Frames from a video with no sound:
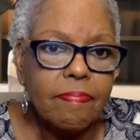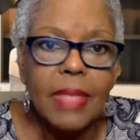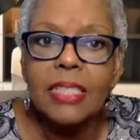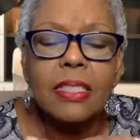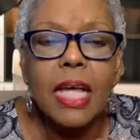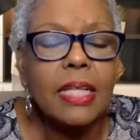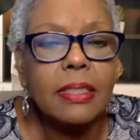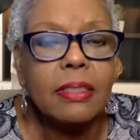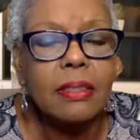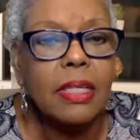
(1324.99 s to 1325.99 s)
That's
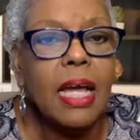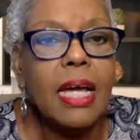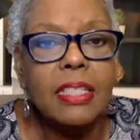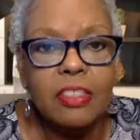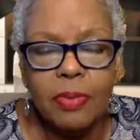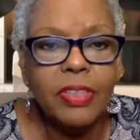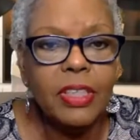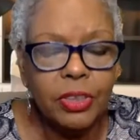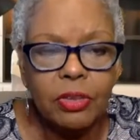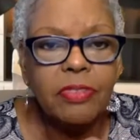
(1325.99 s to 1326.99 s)
not the kind of
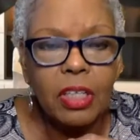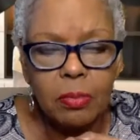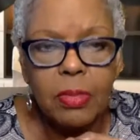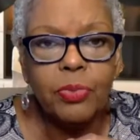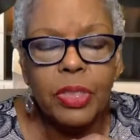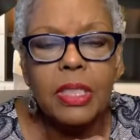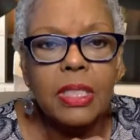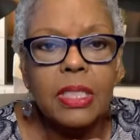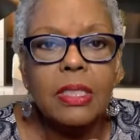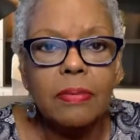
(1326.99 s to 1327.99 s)
professional development we
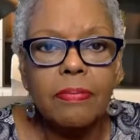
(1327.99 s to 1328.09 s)
need.